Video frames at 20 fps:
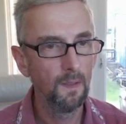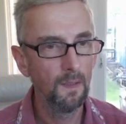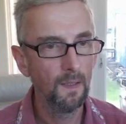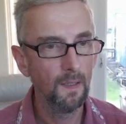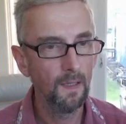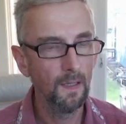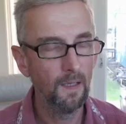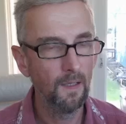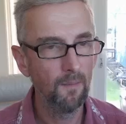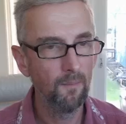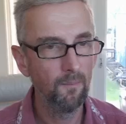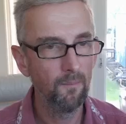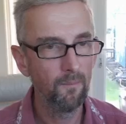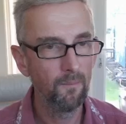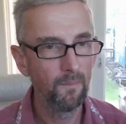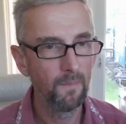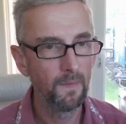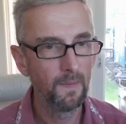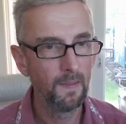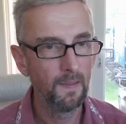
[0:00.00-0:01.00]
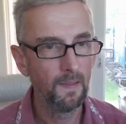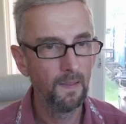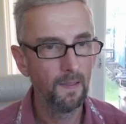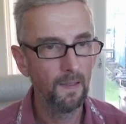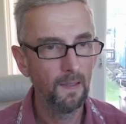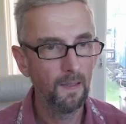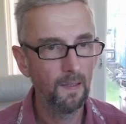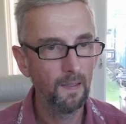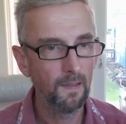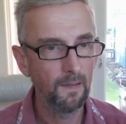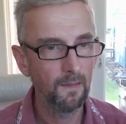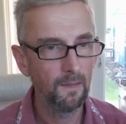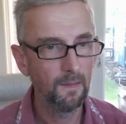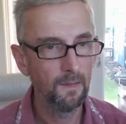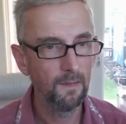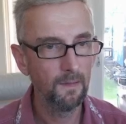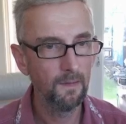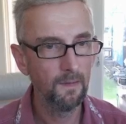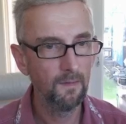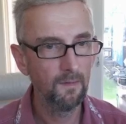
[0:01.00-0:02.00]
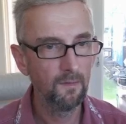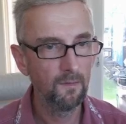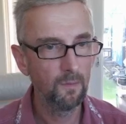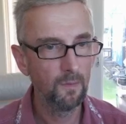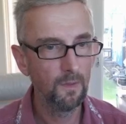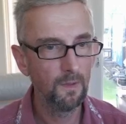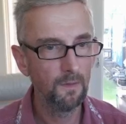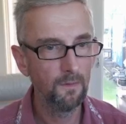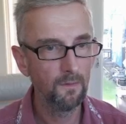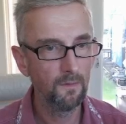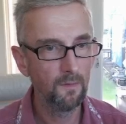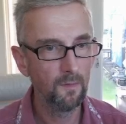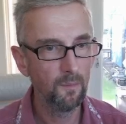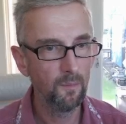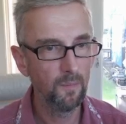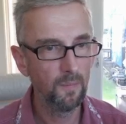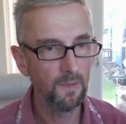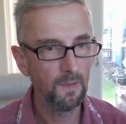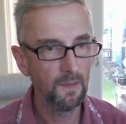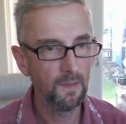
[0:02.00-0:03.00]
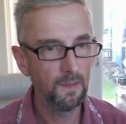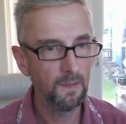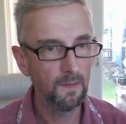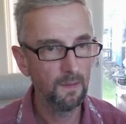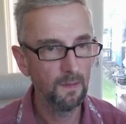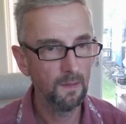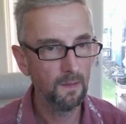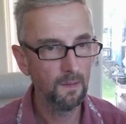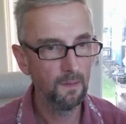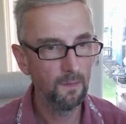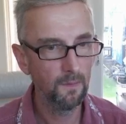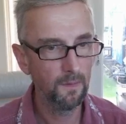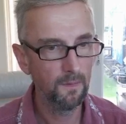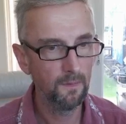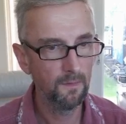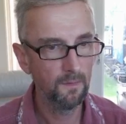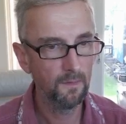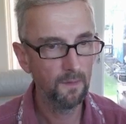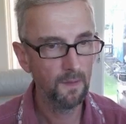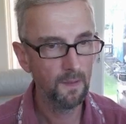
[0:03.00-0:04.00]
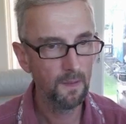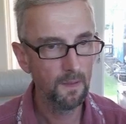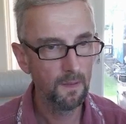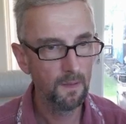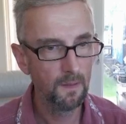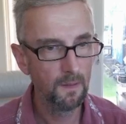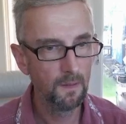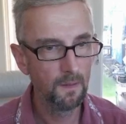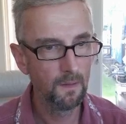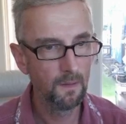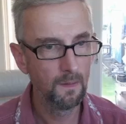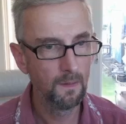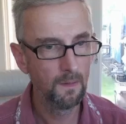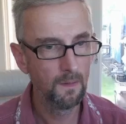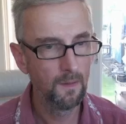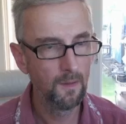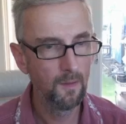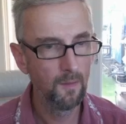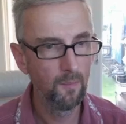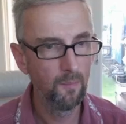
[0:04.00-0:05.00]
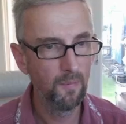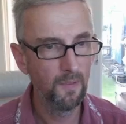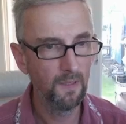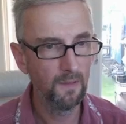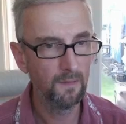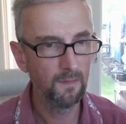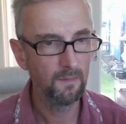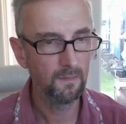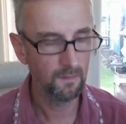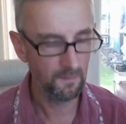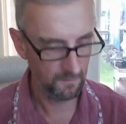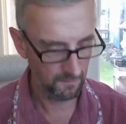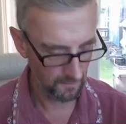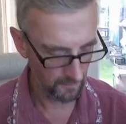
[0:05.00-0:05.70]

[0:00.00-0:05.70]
I like this one to be loiter, but don't